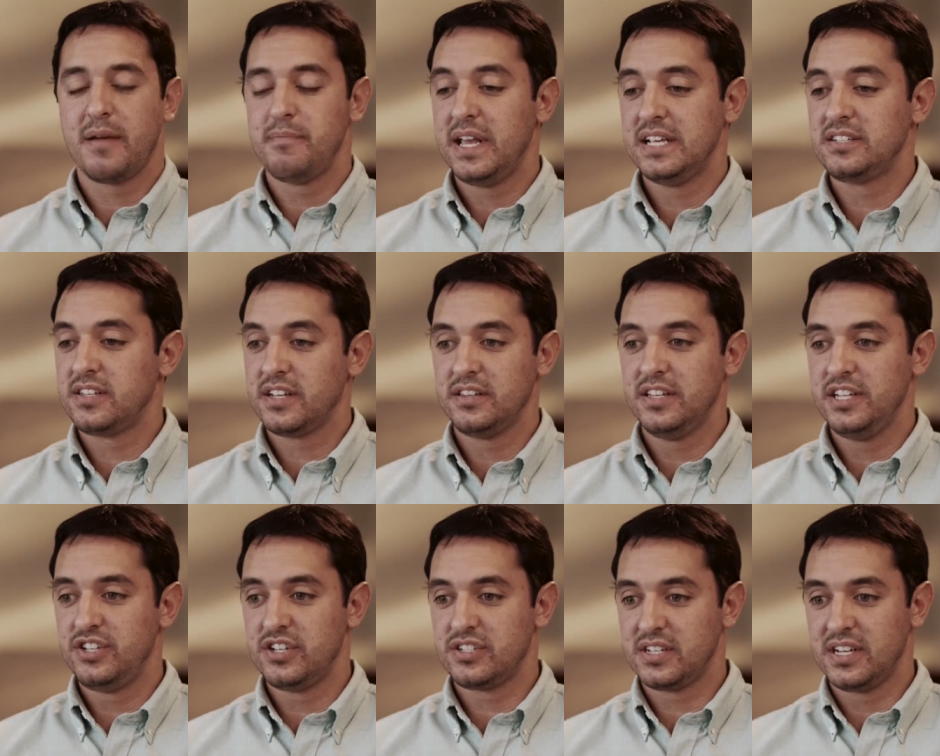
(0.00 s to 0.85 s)
I
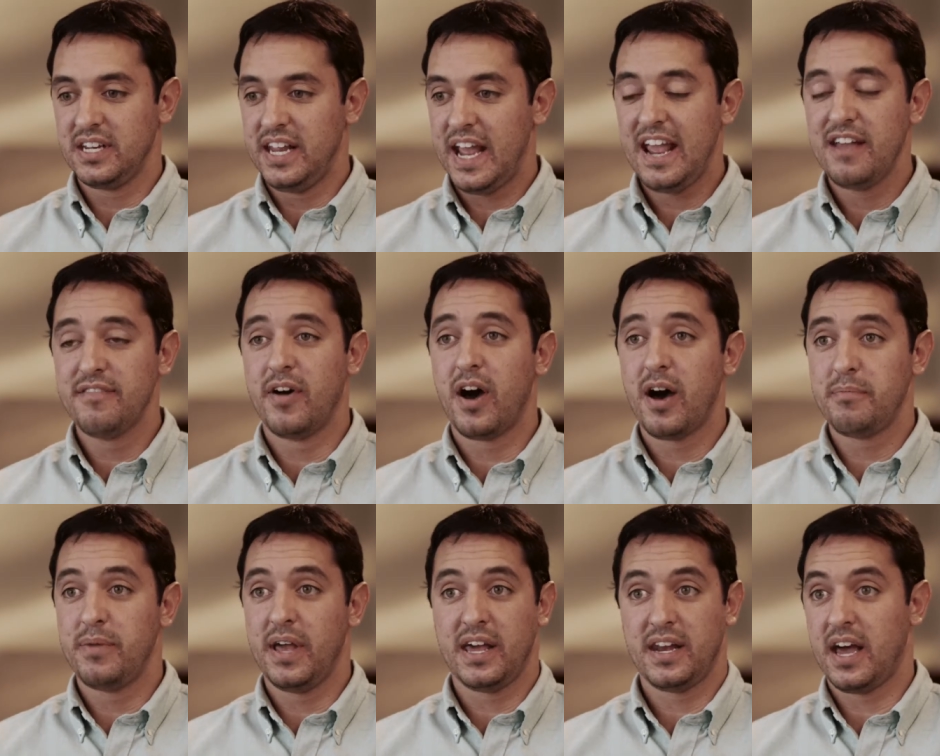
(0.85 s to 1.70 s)
basically just gave
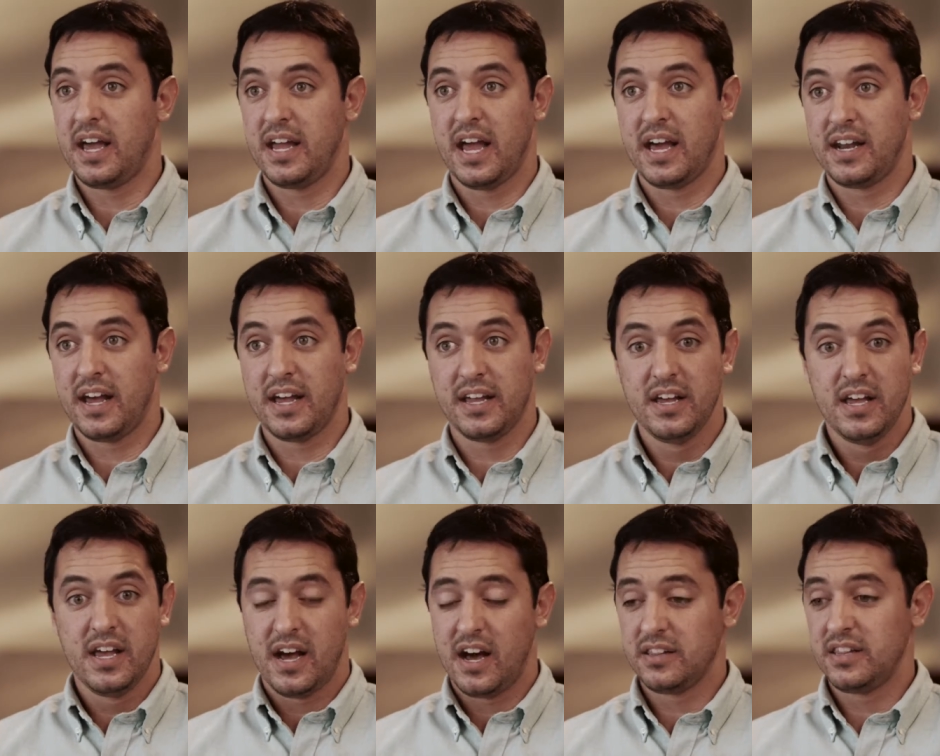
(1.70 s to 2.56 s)
up, and I
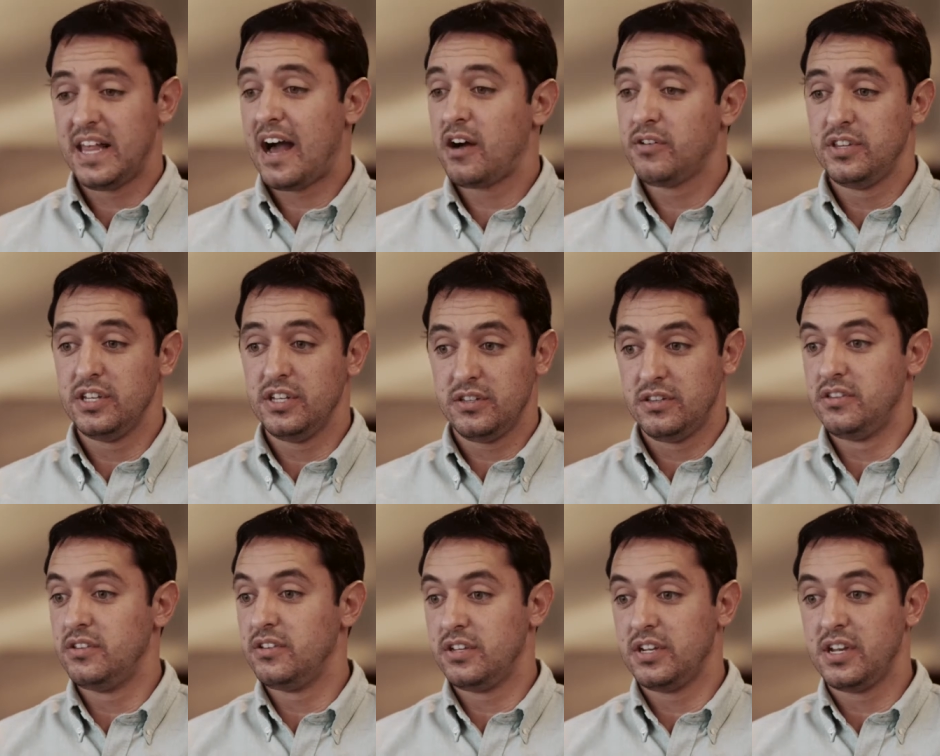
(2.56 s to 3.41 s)
allowed
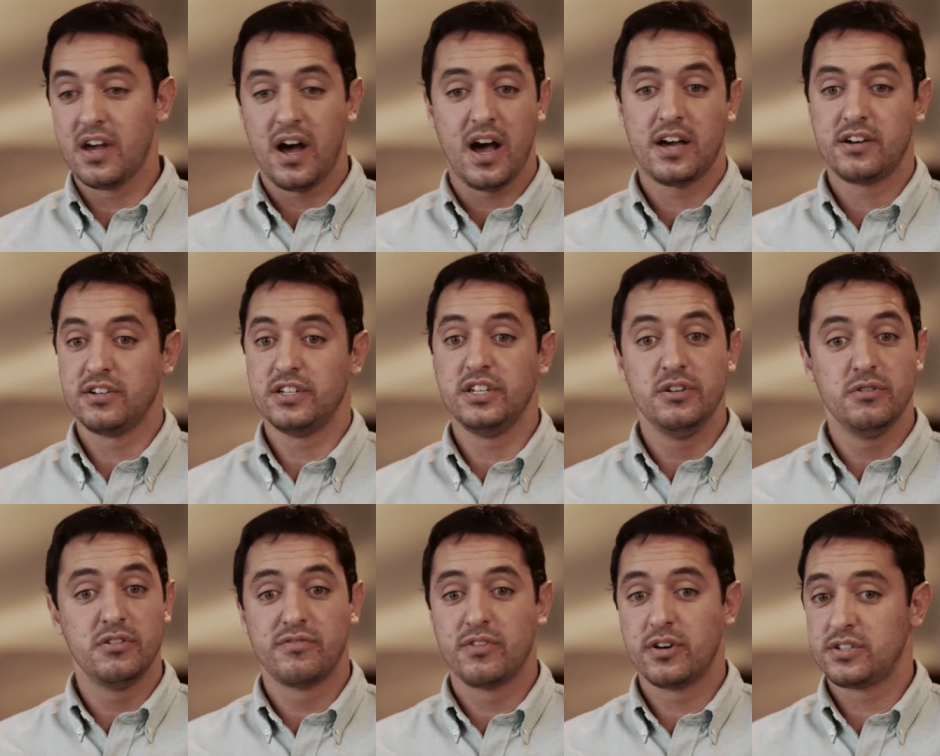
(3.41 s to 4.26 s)
the God or the
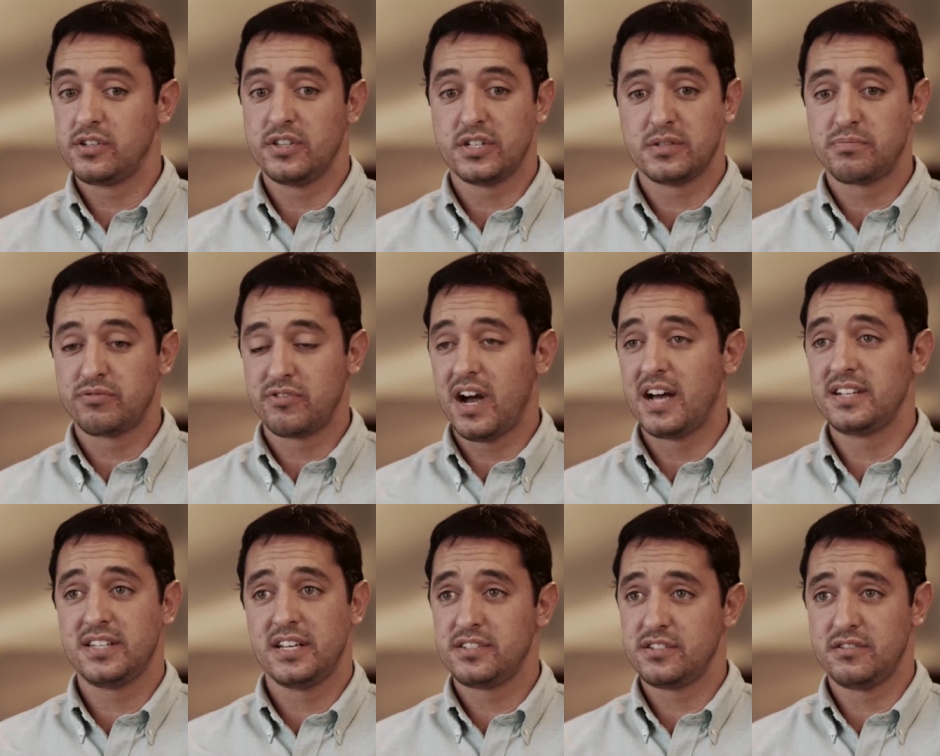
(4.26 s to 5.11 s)
universe or this
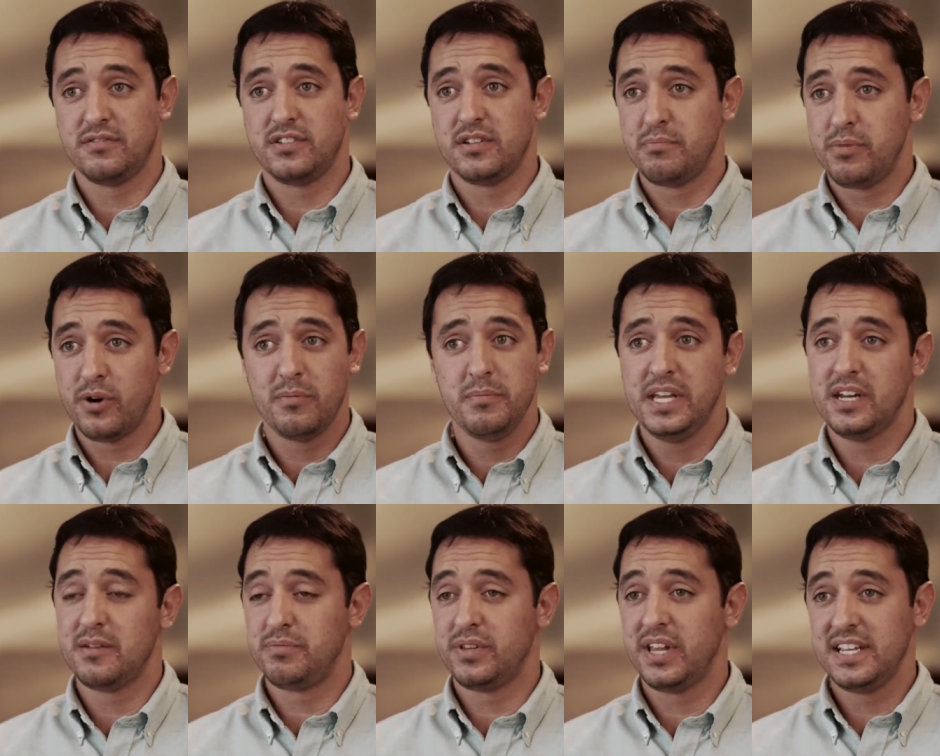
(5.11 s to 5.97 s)
process to put
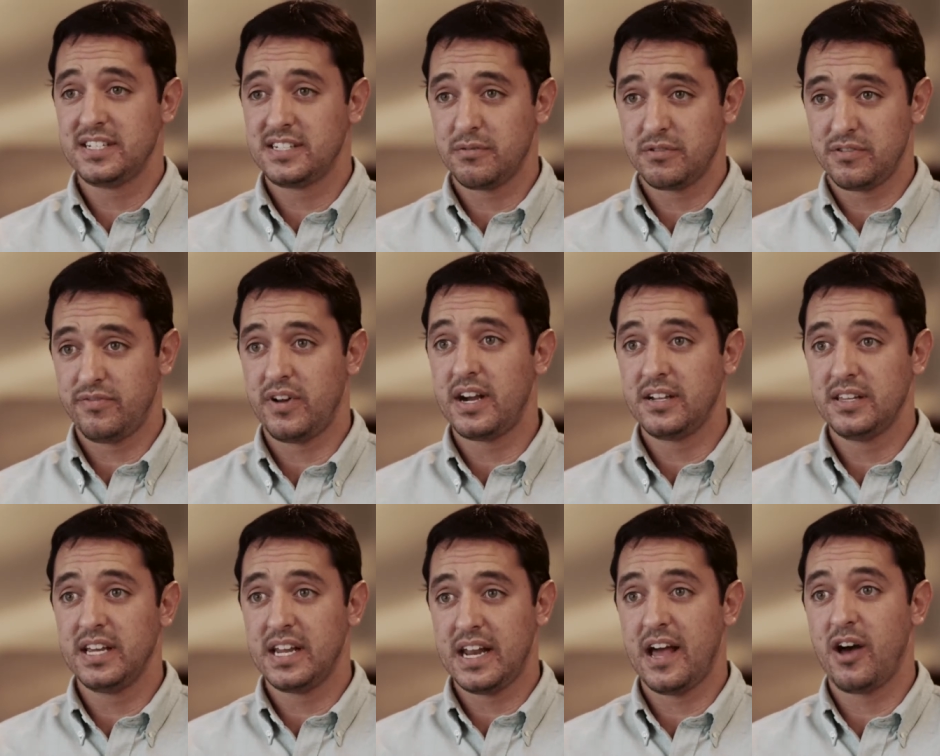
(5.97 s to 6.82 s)
me in a place that was
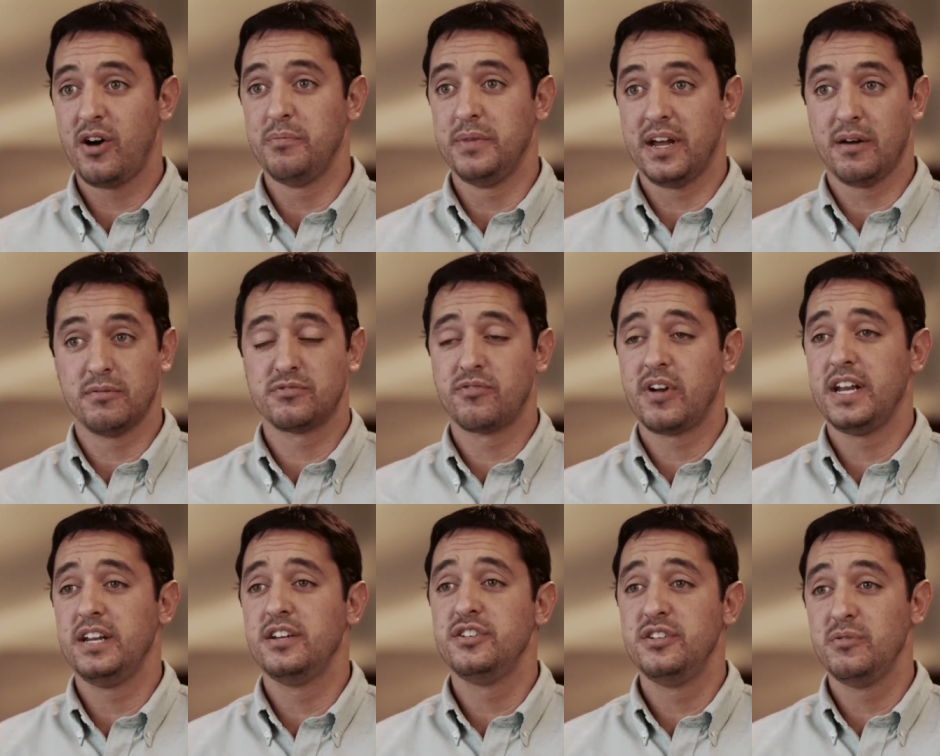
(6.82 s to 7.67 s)
finally going to help me. I was
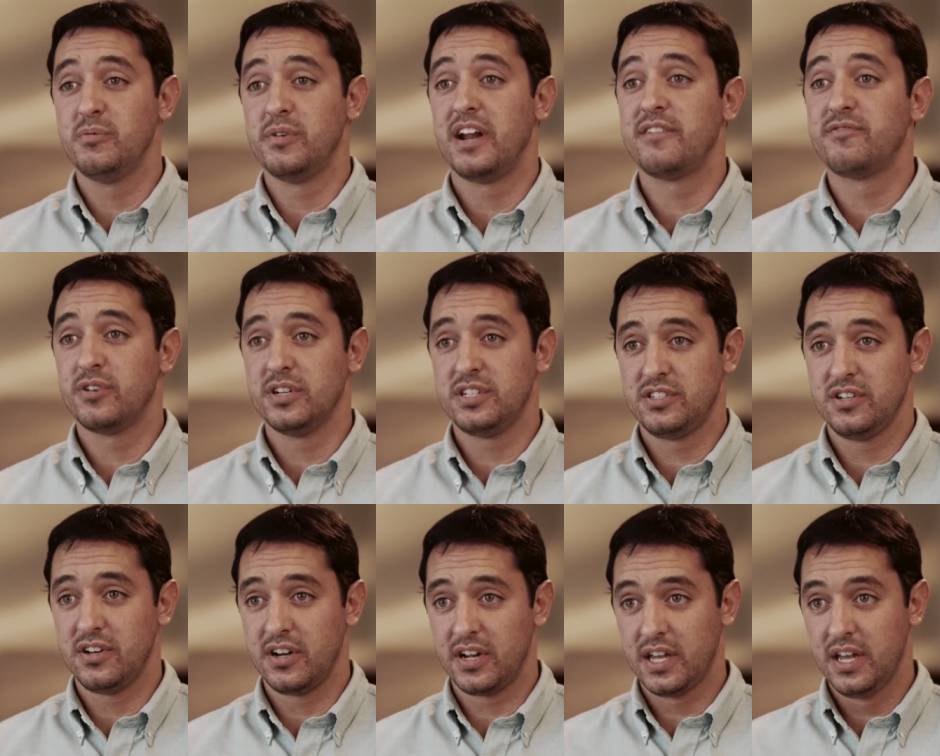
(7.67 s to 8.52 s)
ready to do whatever it
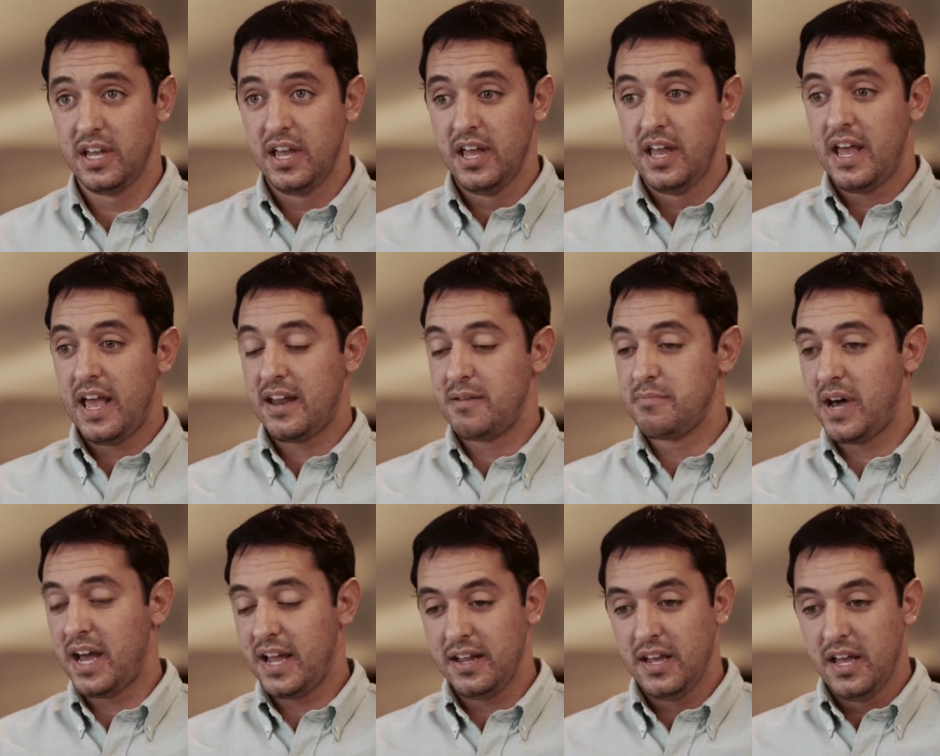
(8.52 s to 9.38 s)
took. And
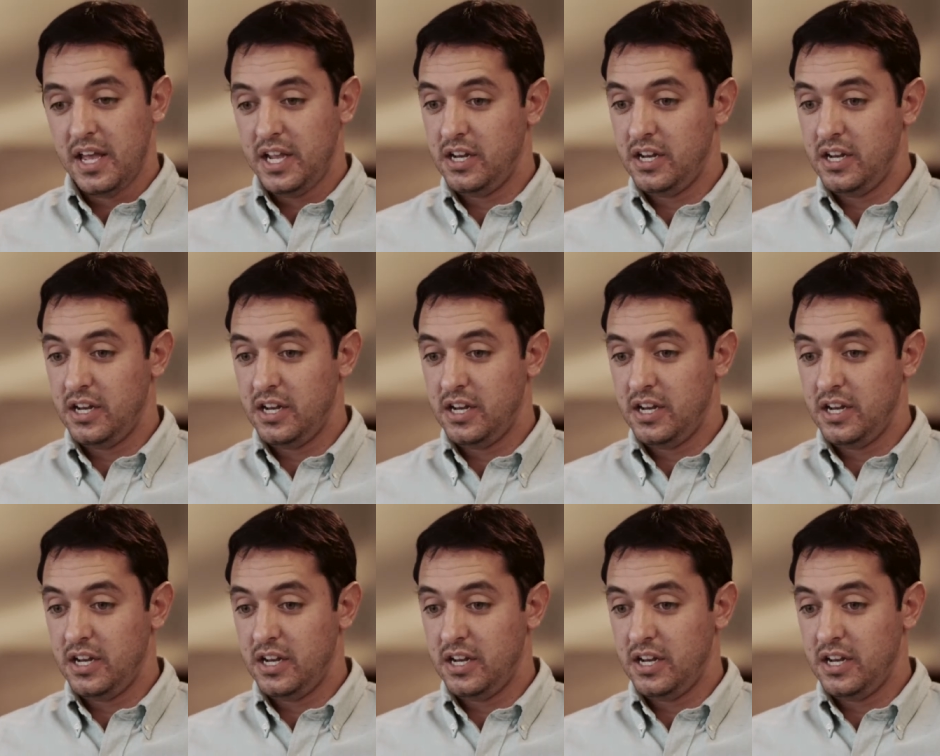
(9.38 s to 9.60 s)
by